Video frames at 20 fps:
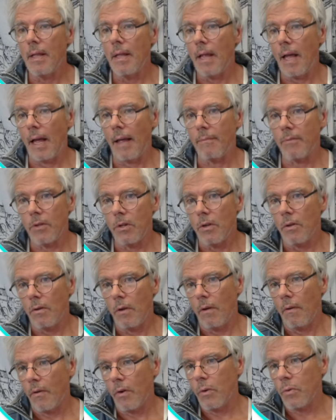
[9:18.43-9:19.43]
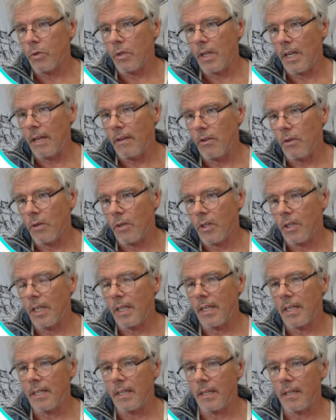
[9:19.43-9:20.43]
And of course, here you can
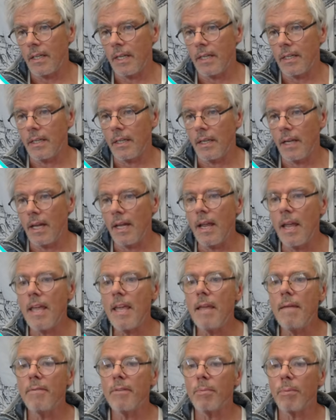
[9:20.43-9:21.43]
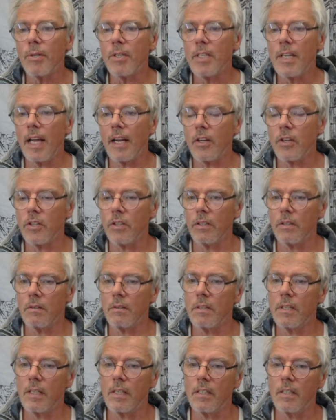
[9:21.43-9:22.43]
see there's a eaves
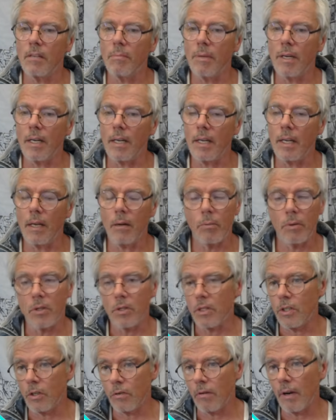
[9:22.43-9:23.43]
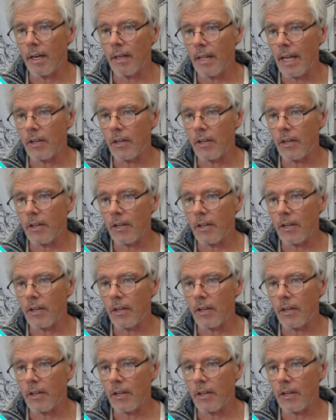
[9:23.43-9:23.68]
protection system in here, which is great.